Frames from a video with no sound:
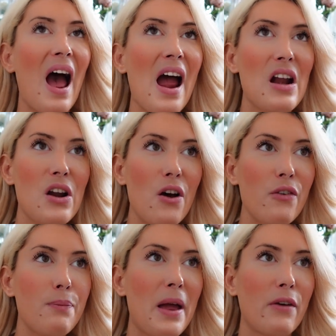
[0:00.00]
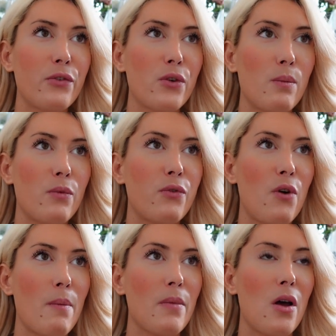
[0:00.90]
I love perfume
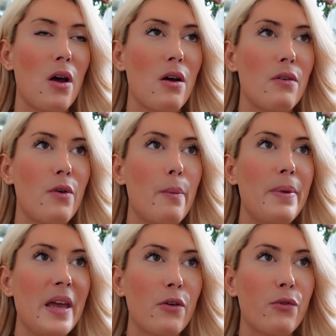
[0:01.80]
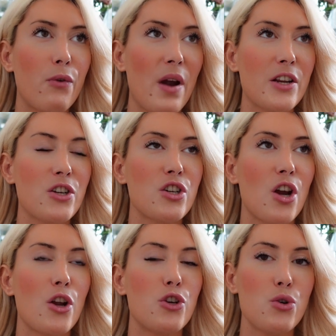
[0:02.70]
from the big French
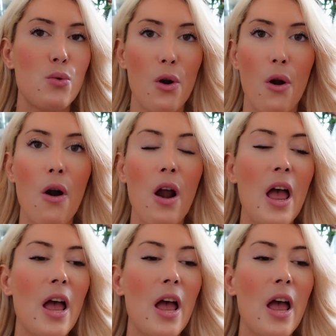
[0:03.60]
jeweler,